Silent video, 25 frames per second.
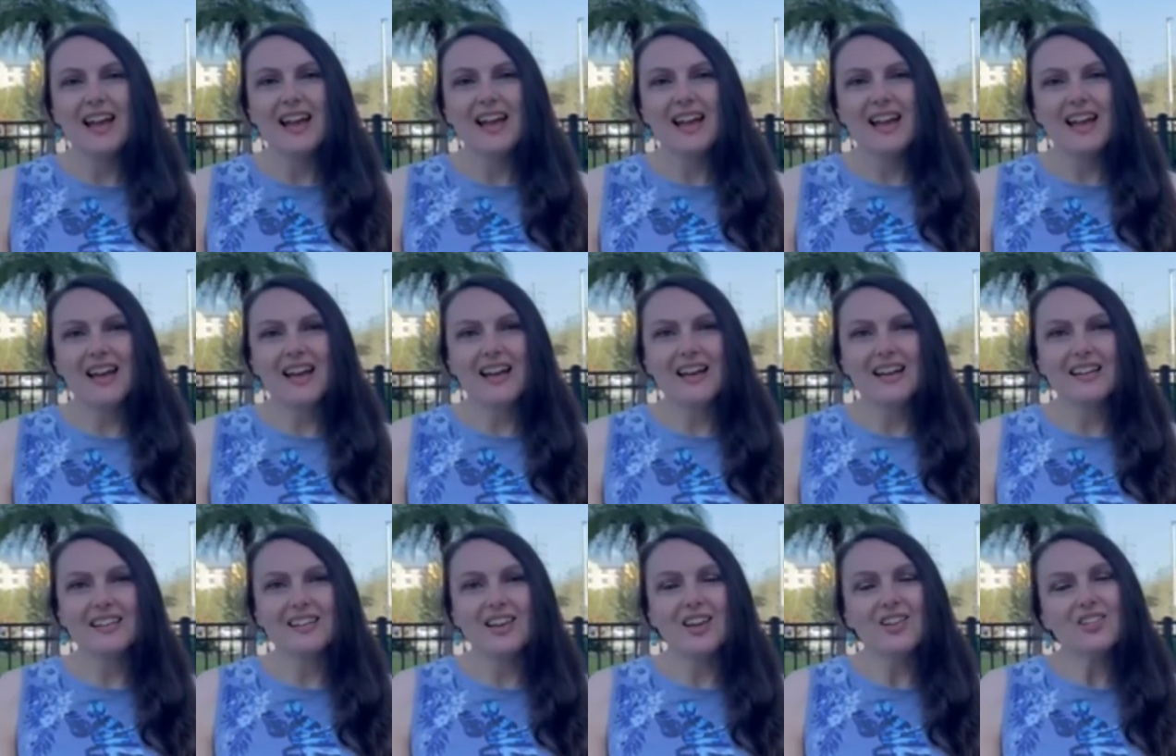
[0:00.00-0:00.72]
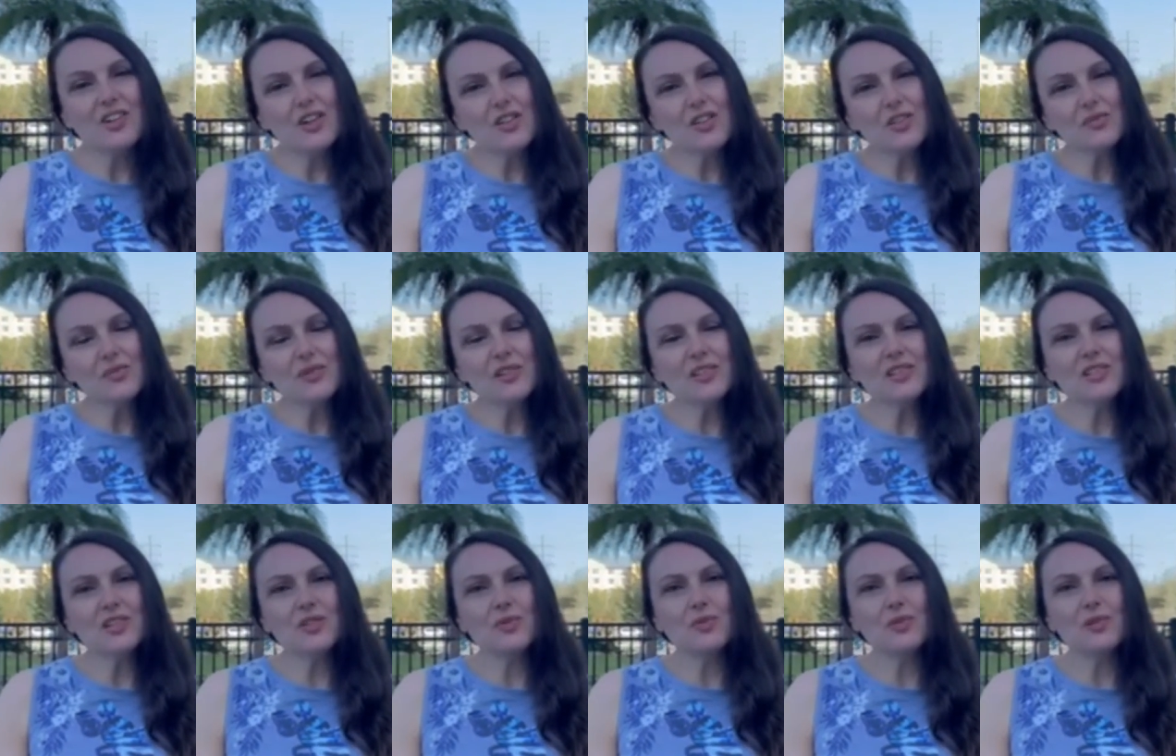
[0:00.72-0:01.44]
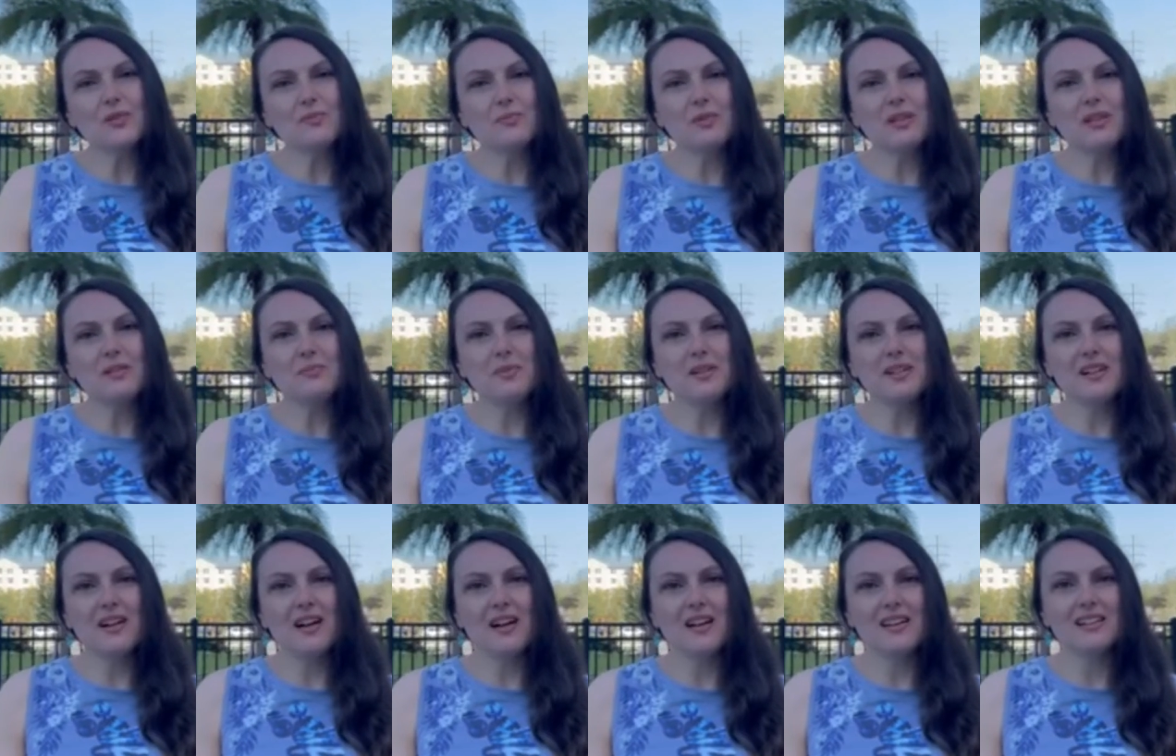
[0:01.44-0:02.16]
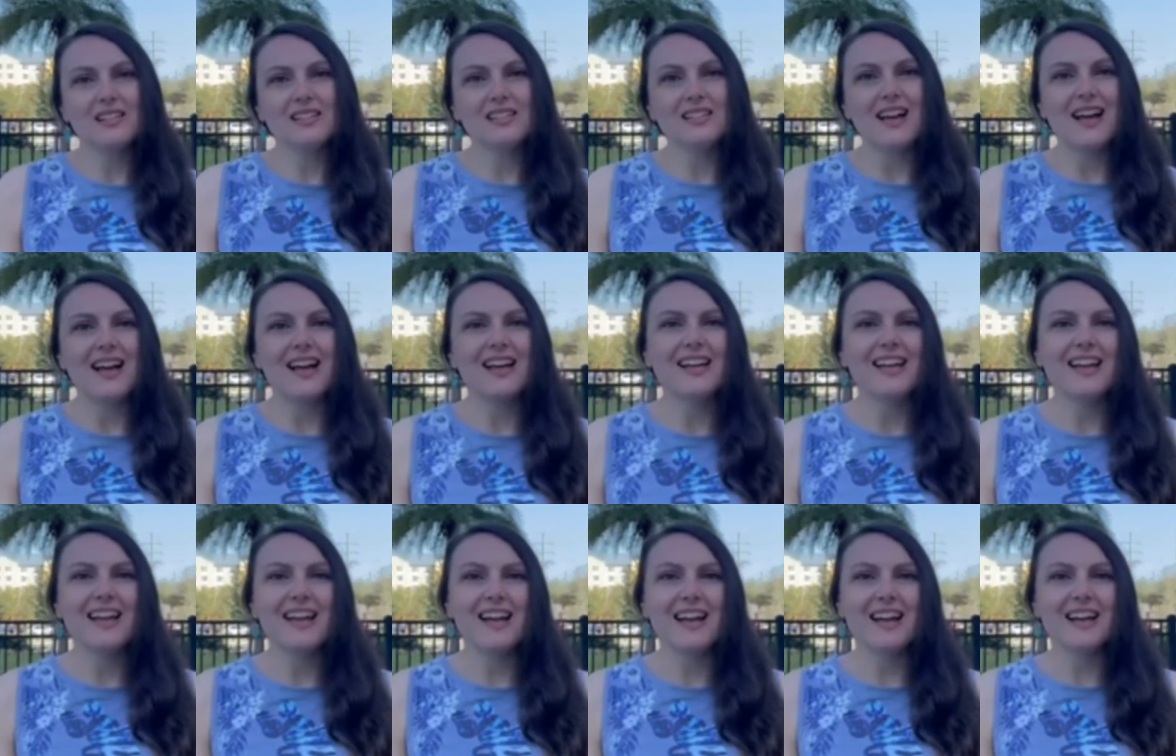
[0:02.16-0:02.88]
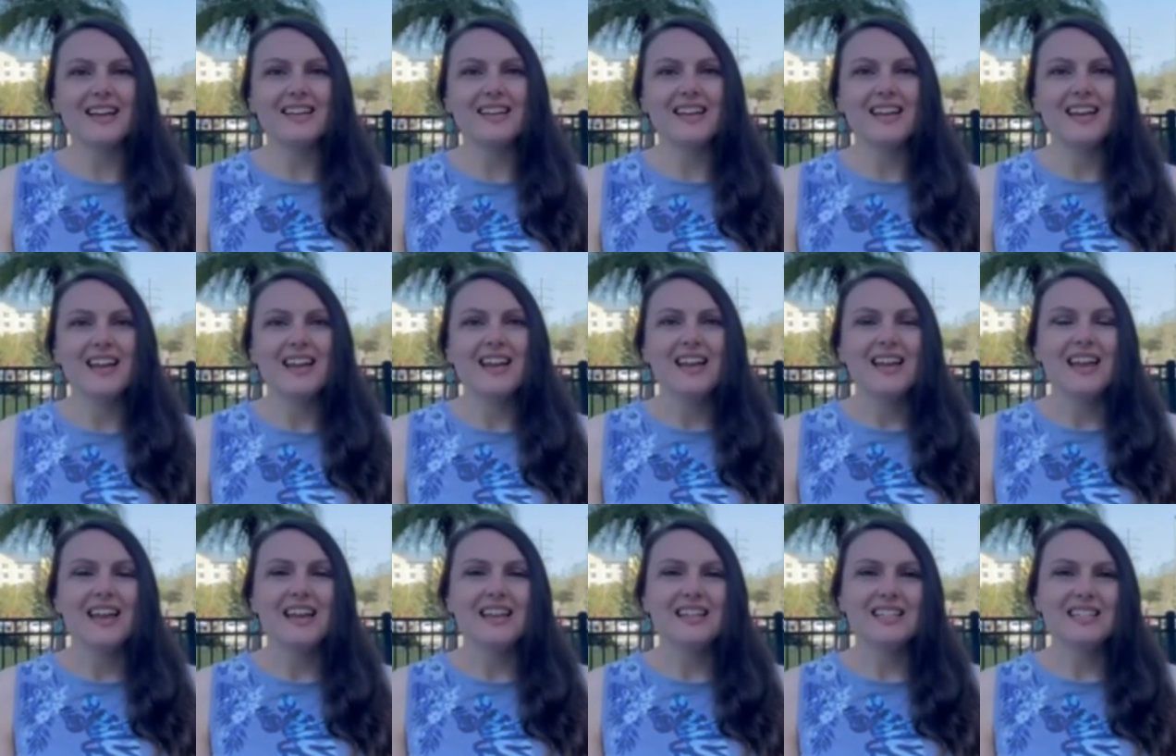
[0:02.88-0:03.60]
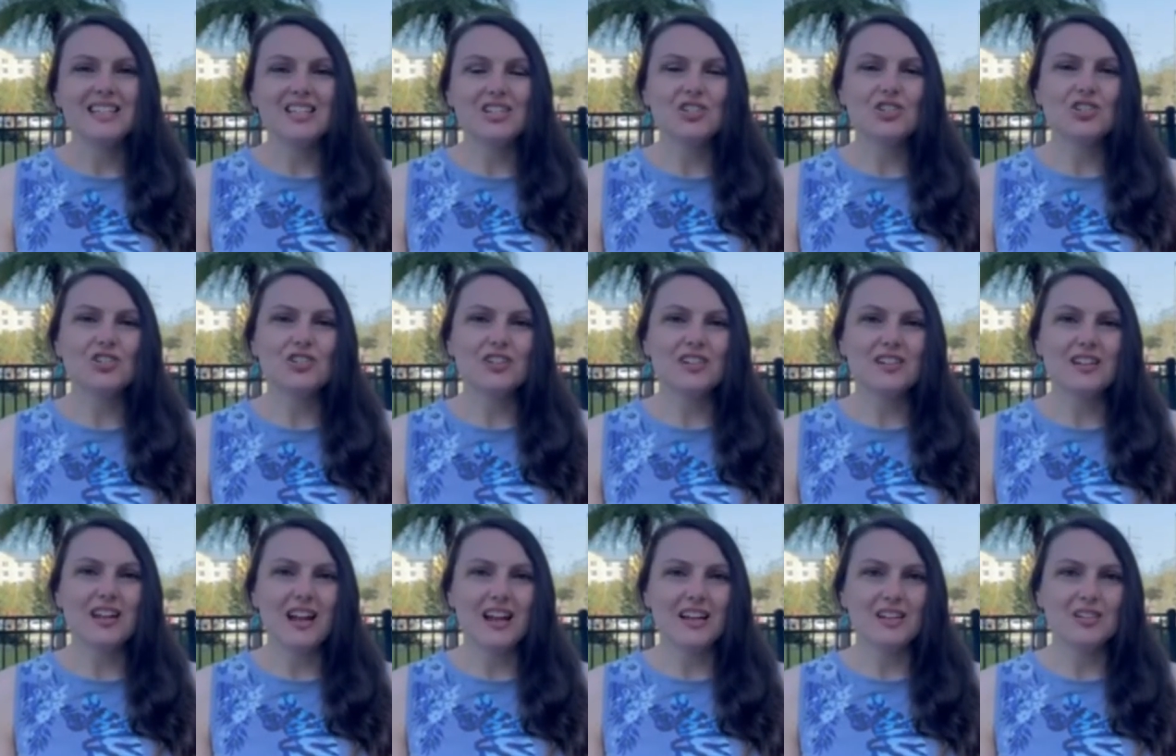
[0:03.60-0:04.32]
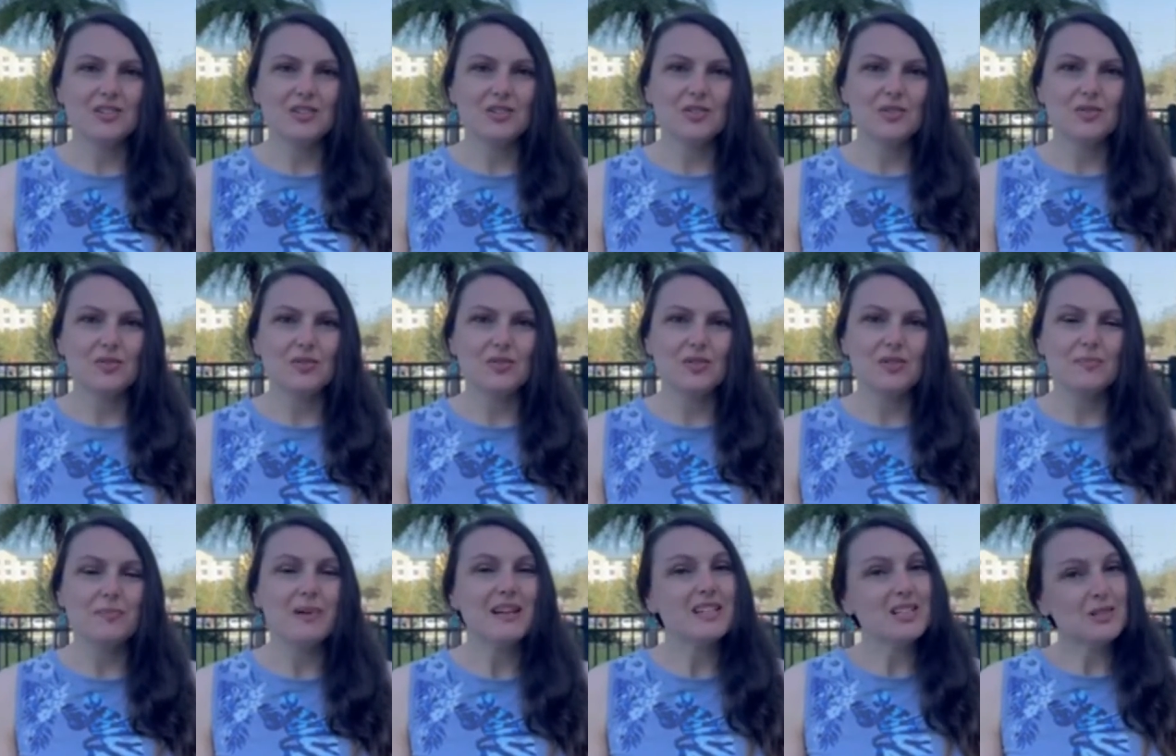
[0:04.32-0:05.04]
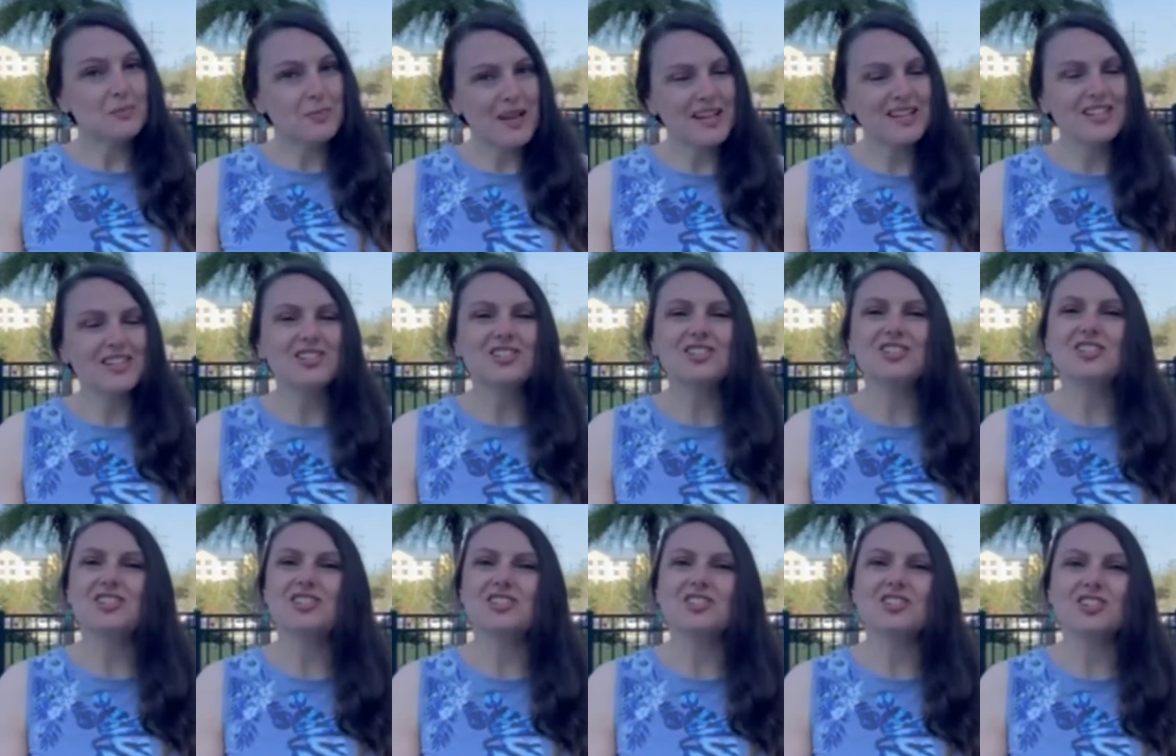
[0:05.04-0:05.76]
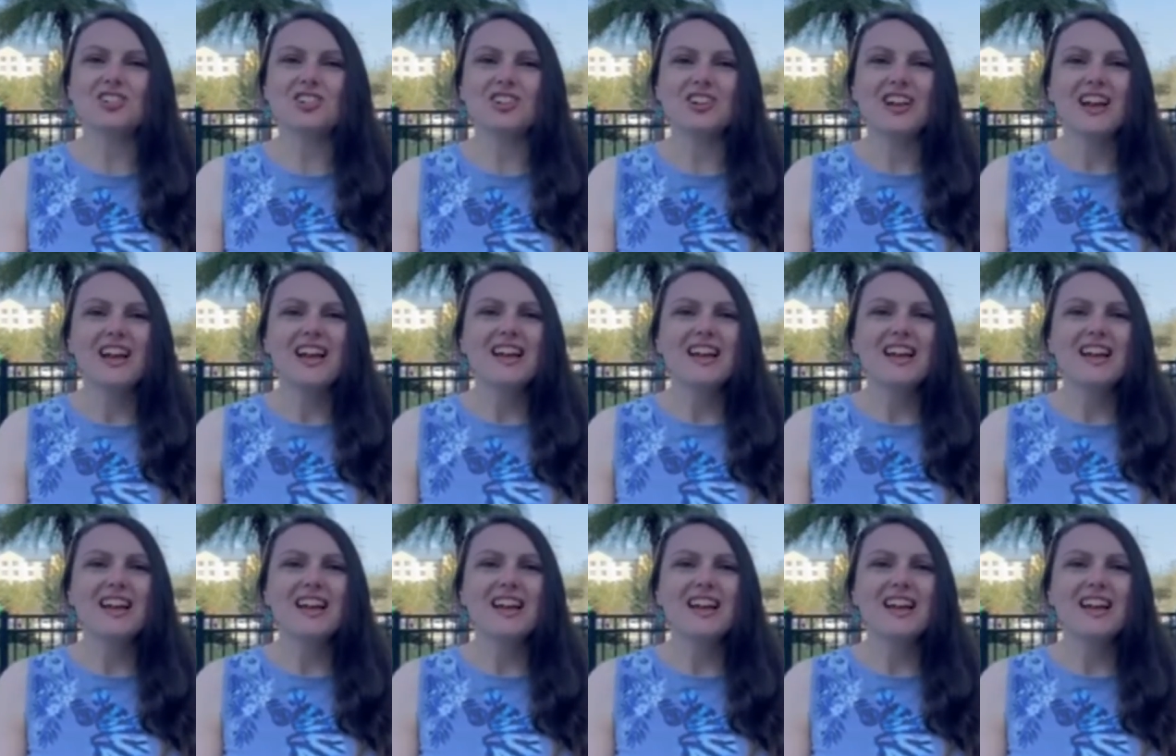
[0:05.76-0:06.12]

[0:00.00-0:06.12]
And another reason would be because I had a teacher in high school, my Spanish teacher,